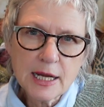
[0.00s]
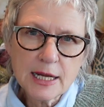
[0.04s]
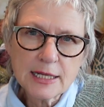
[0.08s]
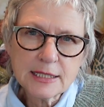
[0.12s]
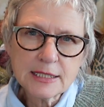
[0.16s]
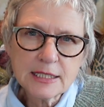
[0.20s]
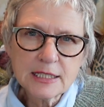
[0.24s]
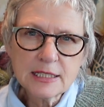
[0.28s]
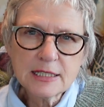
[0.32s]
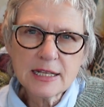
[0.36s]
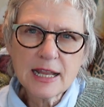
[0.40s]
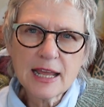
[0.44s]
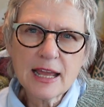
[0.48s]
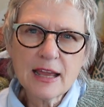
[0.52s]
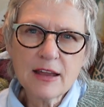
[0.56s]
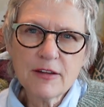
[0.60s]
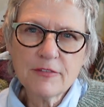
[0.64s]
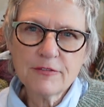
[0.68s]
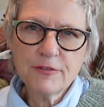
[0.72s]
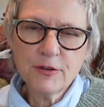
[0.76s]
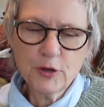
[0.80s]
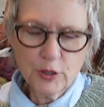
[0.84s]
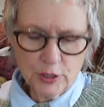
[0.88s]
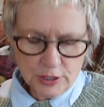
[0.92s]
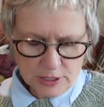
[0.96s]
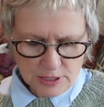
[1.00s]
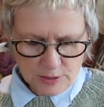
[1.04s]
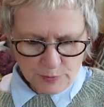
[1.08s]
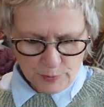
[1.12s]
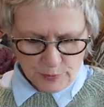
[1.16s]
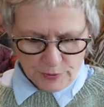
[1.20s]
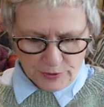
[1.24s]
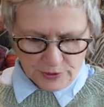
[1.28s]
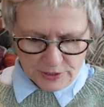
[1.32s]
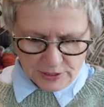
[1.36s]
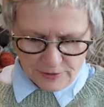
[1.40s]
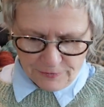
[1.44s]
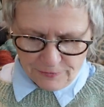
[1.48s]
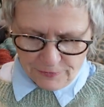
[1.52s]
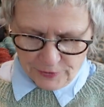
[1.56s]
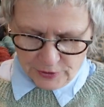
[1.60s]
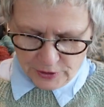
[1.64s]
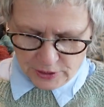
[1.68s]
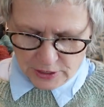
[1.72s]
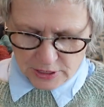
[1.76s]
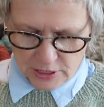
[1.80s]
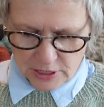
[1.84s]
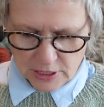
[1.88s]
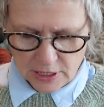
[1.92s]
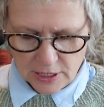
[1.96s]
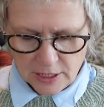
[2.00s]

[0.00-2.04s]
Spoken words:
didn't have lots with different,